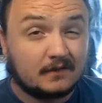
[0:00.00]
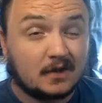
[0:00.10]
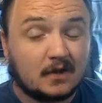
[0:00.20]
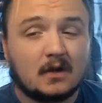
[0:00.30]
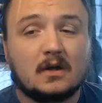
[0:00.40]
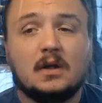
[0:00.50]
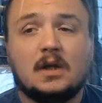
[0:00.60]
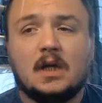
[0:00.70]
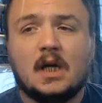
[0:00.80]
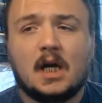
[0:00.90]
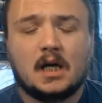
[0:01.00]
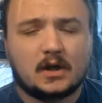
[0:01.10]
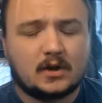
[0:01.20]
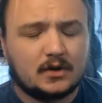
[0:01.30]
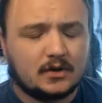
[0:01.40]
got, and I
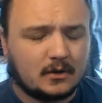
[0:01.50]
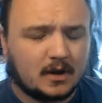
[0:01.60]
couldn't do it.